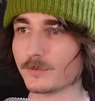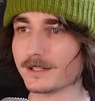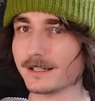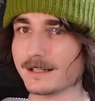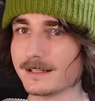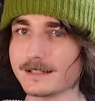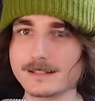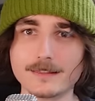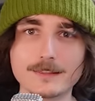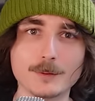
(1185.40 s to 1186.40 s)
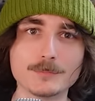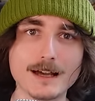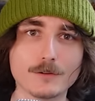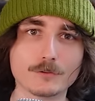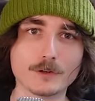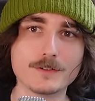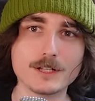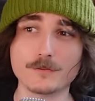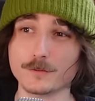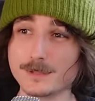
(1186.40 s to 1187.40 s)
one is a thumbnail for a
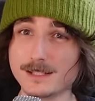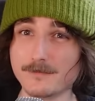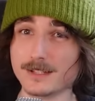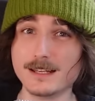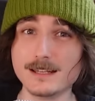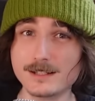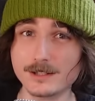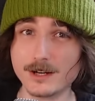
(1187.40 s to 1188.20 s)
video from 7 years